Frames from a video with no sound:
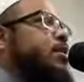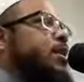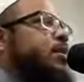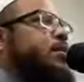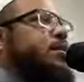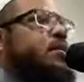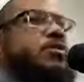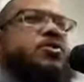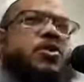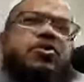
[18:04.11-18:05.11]
and he
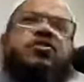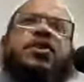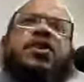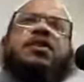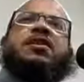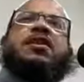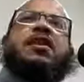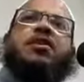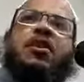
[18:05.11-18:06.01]
needs surgery and